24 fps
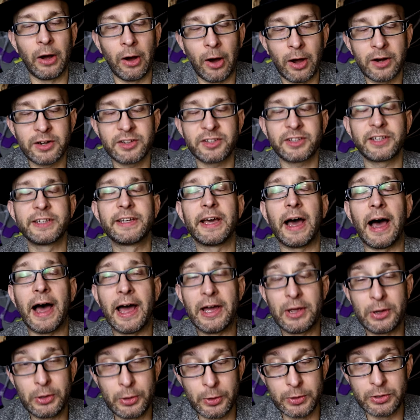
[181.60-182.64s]
honestly,
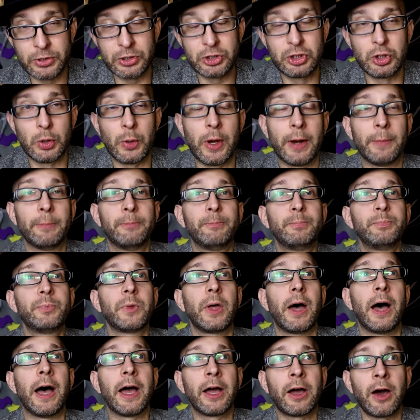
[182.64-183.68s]
I couldn't do it.
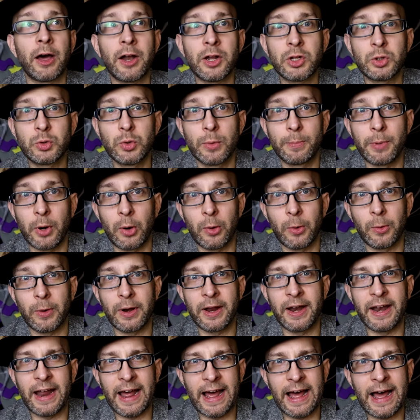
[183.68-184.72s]
I got it to about
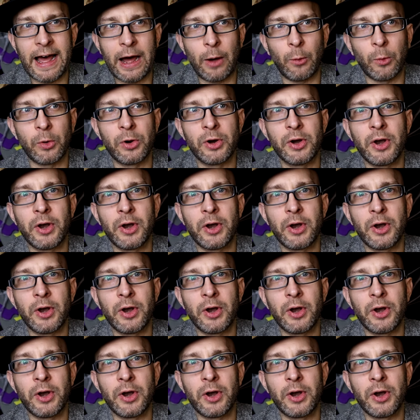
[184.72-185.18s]
an hour